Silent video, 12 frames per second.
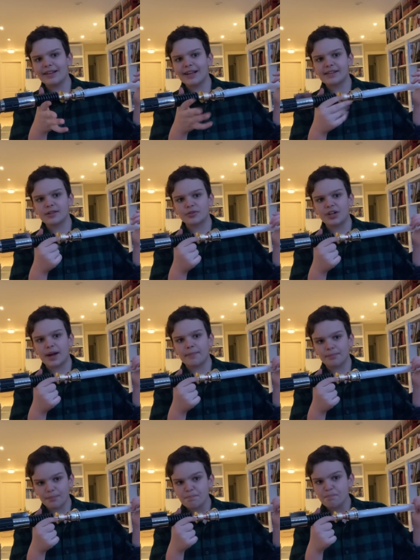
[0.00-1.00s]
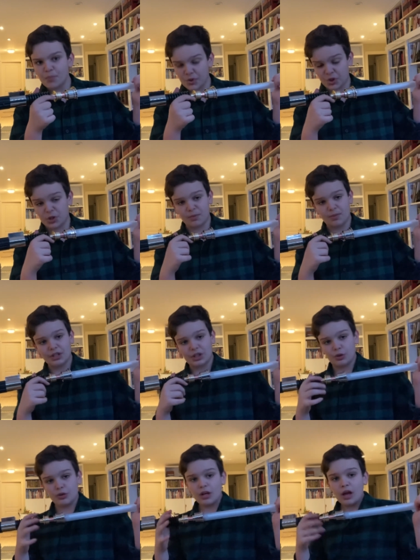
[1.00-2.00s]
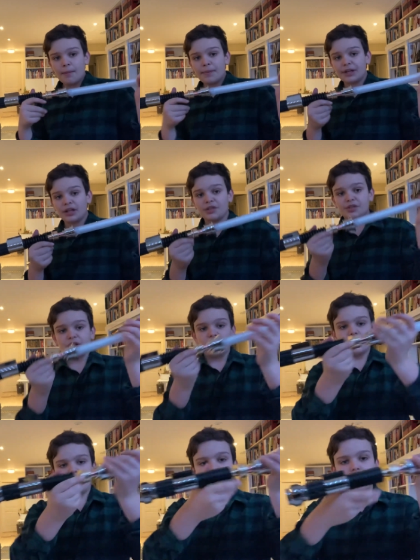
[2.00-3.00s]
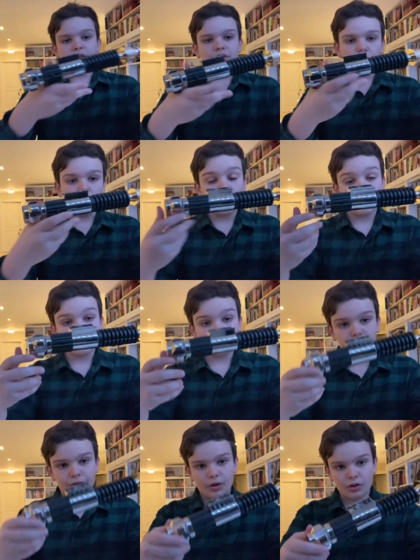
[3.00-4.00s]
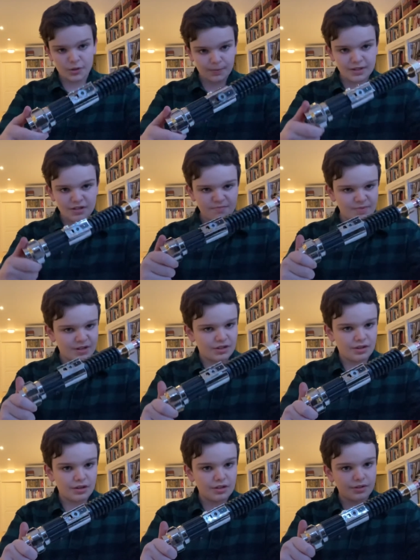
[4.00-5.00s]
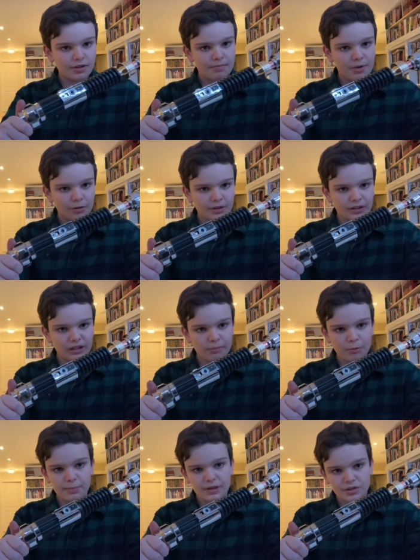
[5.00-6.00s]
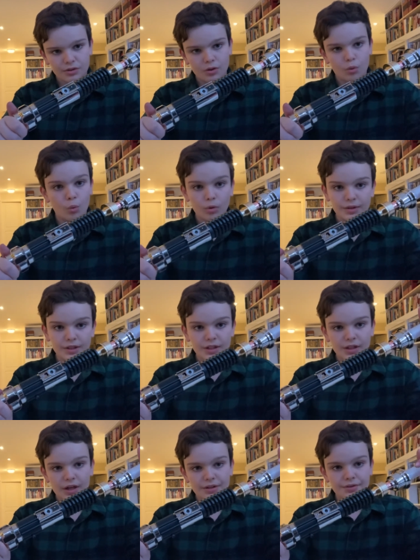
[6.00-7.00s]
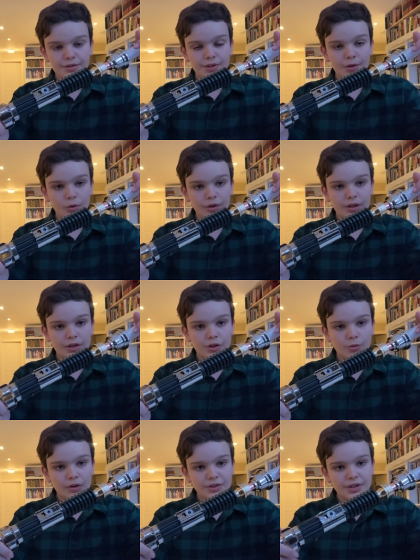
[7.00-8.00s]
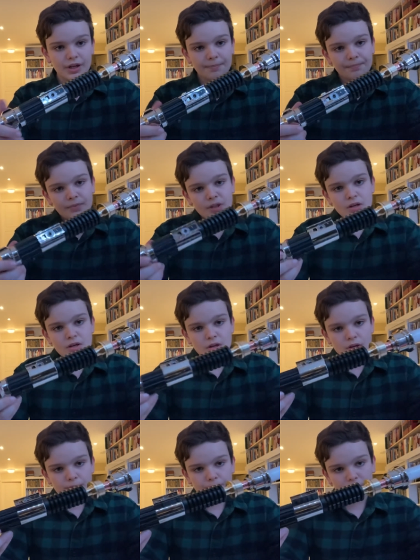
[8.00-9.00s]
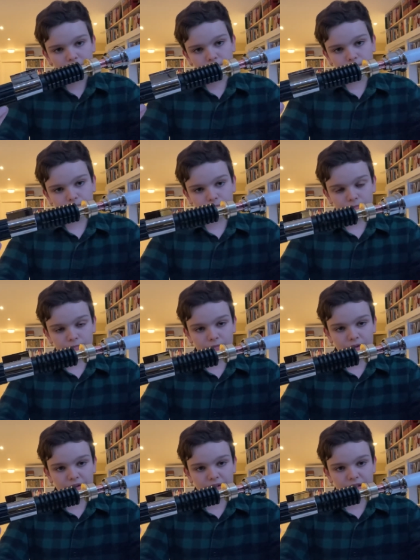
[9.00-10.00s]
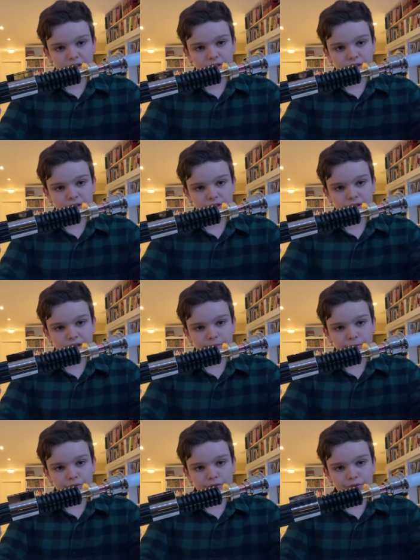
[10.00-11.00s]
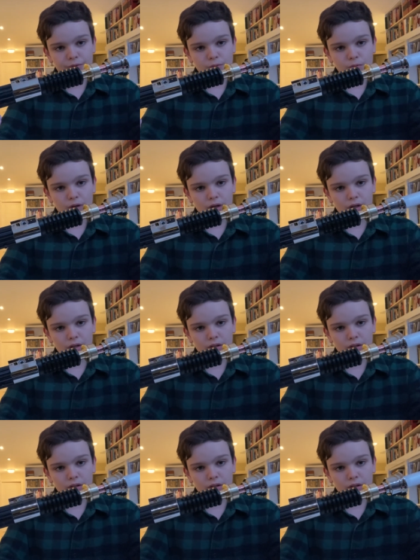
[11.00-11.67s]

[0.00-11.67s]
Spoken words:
their time when they're shipping them out to you, because they're expensive because it is American labor based in Oregon, USA. But these sabers do,